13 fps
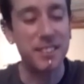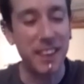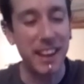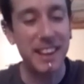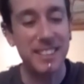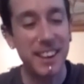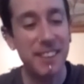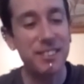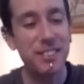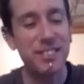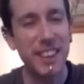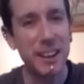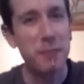There is a
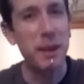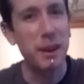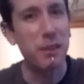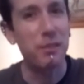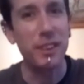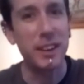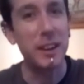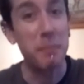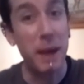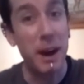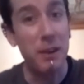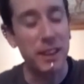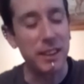sentimental thing
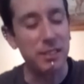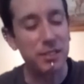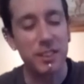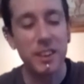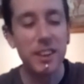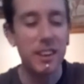about this.